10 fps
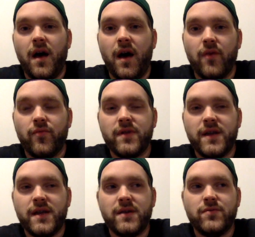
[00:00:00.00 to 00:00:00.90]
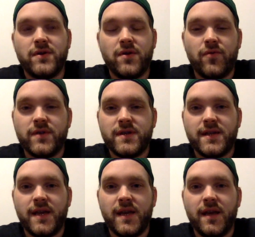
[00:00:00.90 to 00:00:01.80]
uh, really you don't
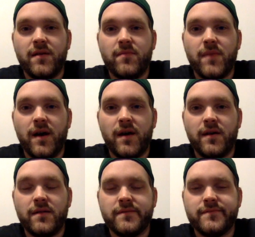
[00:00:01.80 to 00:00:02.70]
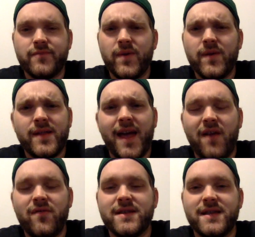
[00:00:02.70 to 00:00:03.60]
see him. Uh, we really
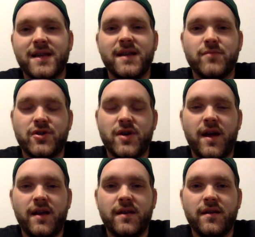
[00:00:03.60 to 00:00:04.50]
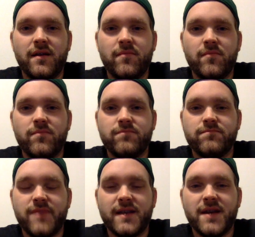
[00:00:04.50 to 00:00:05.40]
haven't seen him shine uh,
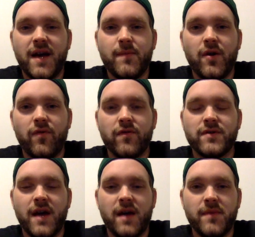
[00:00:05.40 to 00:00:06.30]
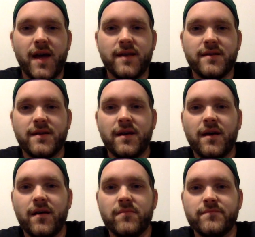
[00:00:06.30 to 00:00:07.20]
big time in overtime yet.
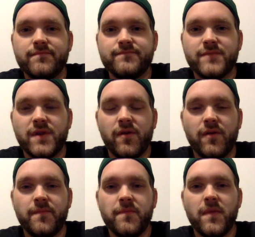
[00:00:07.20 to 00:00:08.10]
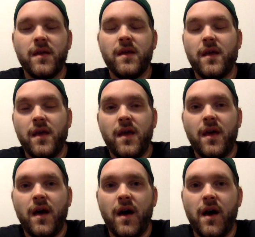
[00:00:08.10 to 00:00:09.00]
Um, so
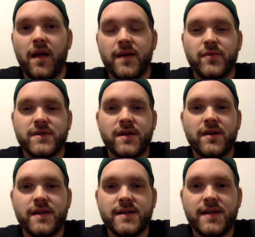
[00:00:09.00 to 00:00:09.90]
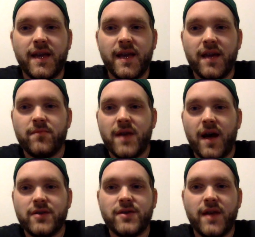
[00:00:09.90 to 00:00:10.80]
uh, that was good to see him
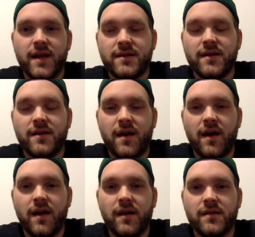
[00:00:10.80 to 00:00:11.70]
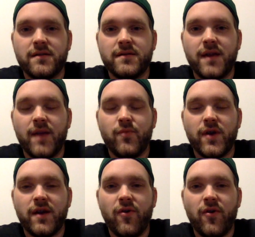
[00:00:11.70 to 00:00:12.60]
notch that uh,
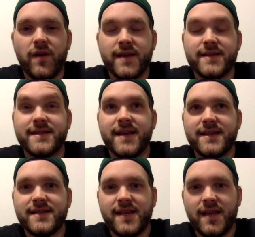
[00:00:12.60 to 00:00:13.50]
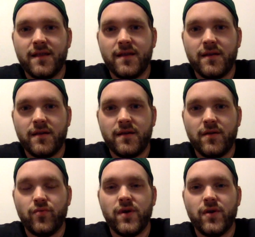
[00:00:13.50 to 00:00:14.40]
game-winning goal, his 16th
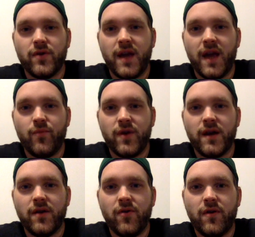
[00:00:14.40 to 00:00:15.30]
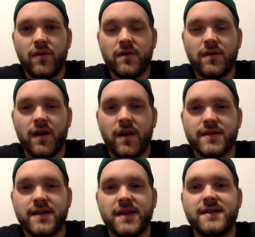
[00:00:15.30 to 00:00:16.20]
career game-winning goal, uh,
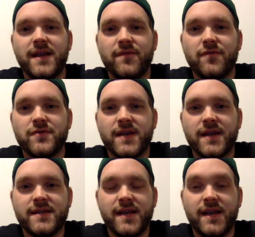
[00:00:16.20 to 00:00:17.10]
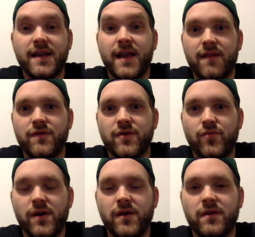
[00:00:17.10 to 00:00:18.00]
16 for 16, if you
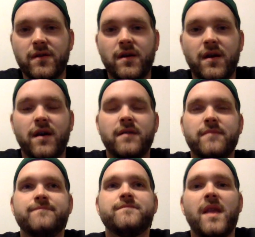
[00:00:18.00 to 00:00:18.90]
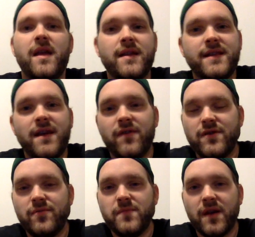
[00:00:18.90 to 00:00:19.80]
will. Um, Devan
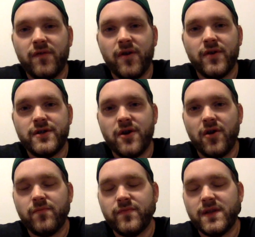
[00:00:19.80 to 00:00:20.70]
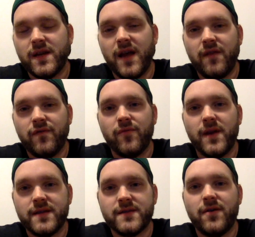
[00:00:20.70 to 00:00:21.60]
Dubnyk very sharp tonight for
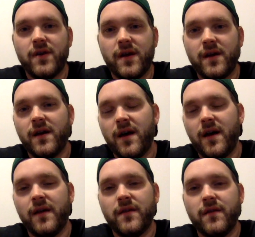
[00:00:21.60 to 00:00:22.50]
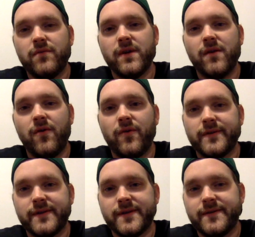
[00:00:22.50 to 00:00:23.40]
Minnesota. Uh, the three
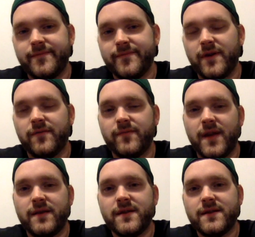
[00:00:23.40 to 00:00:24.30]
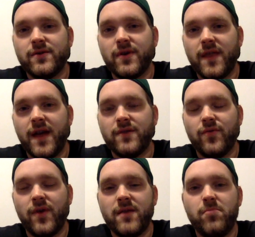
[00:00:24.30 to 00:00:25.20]
goals that doesn't look that
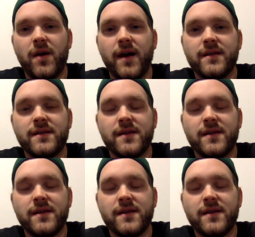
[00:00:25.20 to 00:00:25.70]
great, but